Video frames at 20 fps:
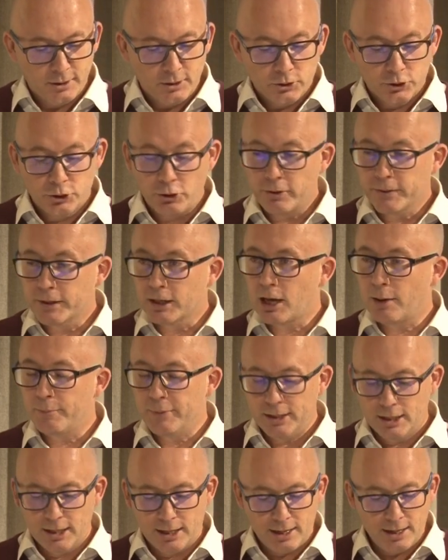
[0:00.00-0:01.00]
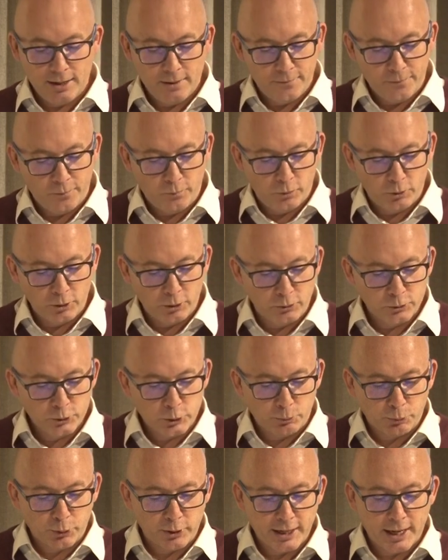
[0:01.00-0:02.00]
During the coming year, we'll launch
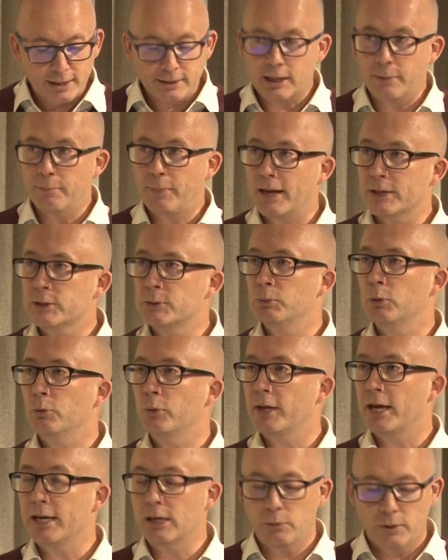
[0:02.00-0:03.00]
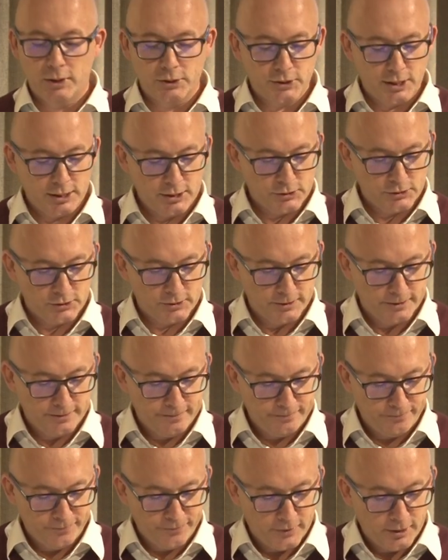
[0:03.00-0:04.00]
a printhead compatible with aqueous inks,
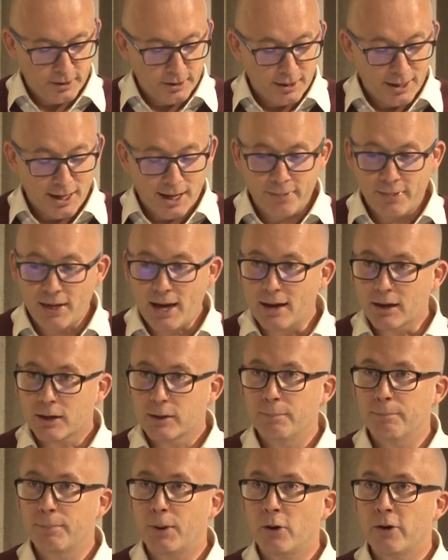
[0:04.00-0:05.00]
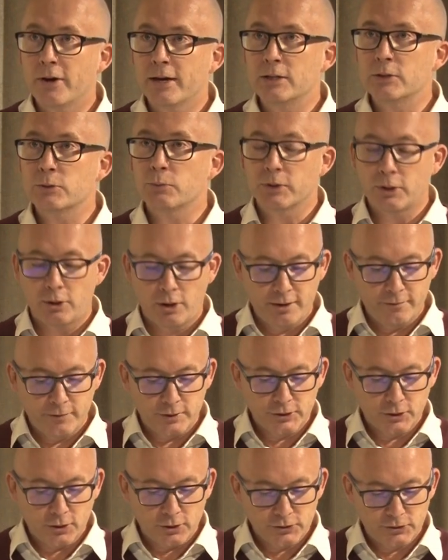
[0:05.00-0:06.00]
and that combined with high
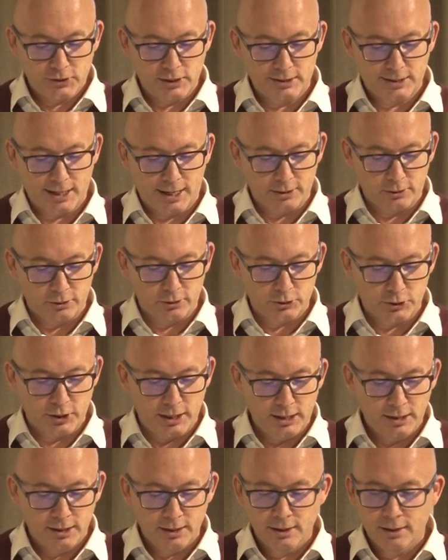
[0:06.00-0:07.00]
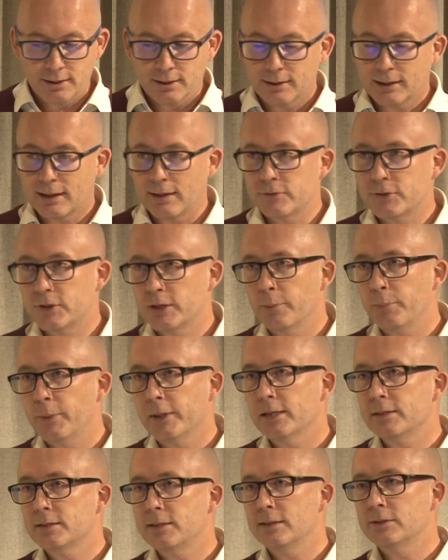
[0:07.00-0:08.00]
viscosity technology gives the
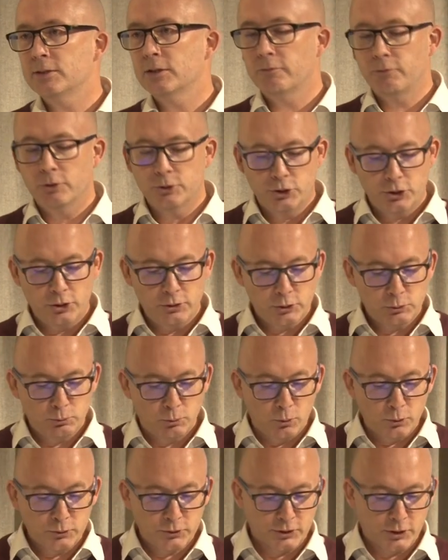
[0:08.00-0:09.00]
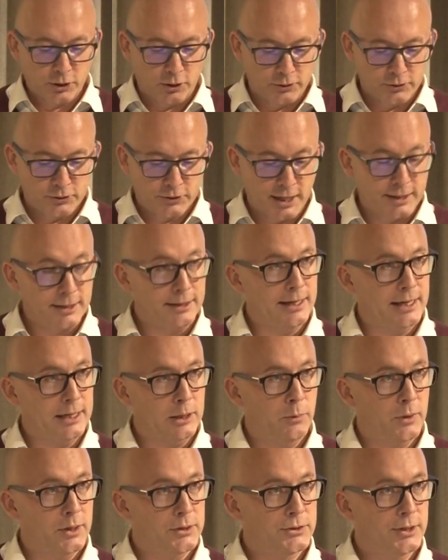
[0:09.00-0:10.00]
ability to reduce water content in
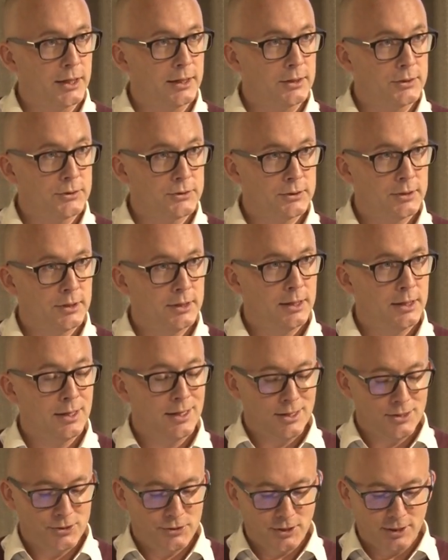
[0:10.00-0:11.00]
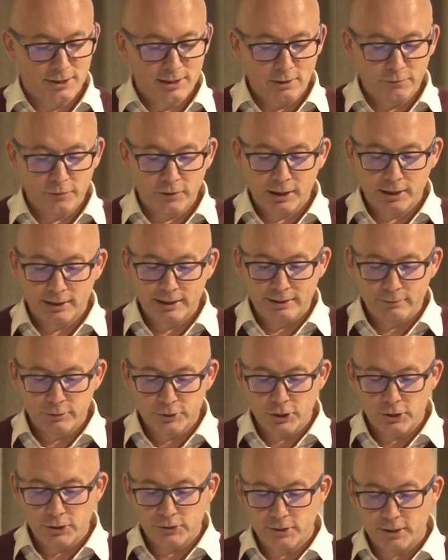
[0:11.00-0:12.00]
aqueous inks, significantly
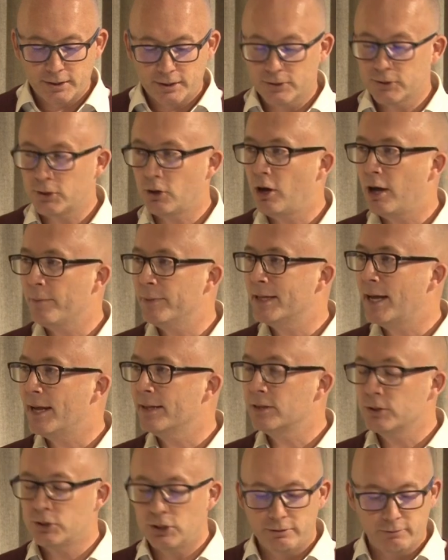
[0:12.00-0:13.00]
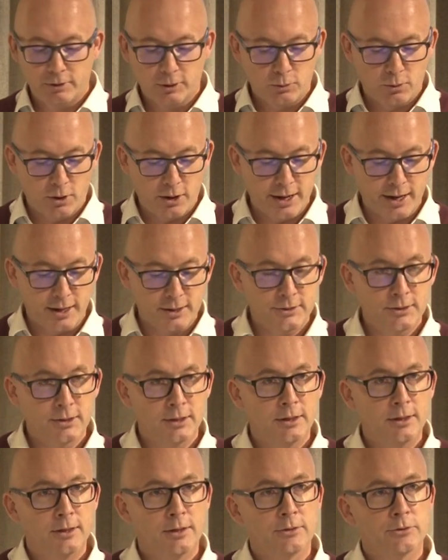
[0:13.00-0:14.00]
reducing the time and energy required
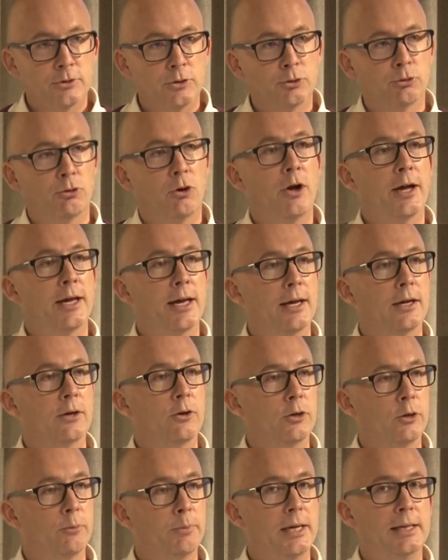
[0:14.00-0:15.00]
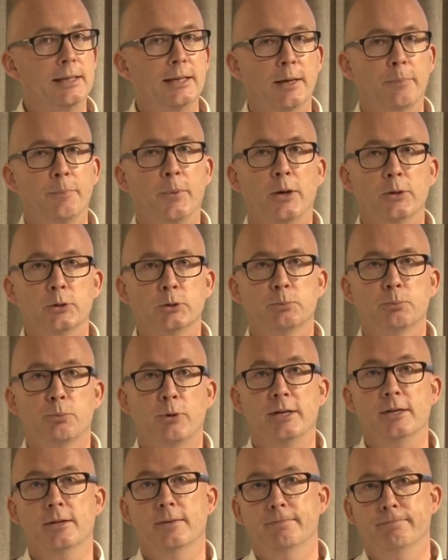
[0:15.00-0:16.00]
to dry ink on a media post-print.